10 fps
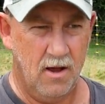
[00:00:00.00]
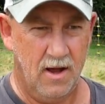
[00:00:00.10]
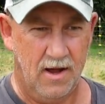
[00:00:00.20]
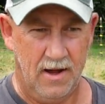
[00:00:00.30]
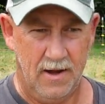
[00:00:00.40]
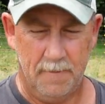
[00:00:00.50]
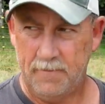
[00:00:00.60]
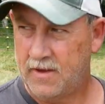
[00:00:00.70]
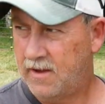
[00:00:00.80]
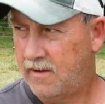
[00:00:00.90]
A
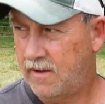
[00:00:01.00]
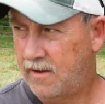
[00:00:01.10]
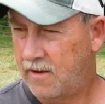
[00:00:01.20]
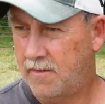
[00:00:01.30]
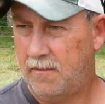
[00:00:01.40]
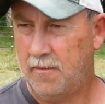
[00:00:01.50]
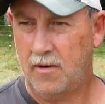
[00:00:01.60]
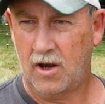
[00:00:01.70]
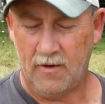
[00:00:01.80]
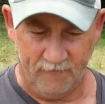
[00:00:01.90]

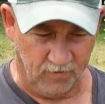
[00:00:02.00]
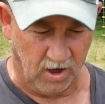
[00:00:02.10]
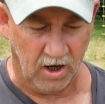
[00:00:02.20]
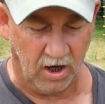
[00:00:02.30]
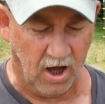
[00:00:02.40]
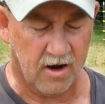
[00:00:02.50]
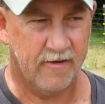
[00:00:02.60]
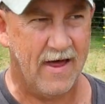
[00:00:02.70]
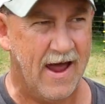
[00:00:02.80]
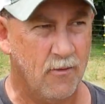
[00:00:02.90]
lot
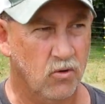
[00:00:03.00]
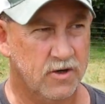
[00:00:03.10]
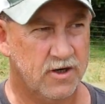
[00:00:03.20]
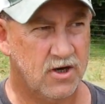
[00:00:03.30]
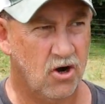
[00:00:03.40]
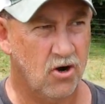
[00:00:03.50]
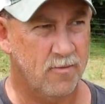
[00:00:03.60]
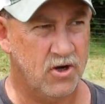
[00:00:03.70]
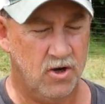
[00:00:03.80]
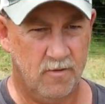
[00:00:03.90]
of that will
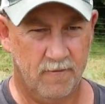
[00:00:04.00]
determine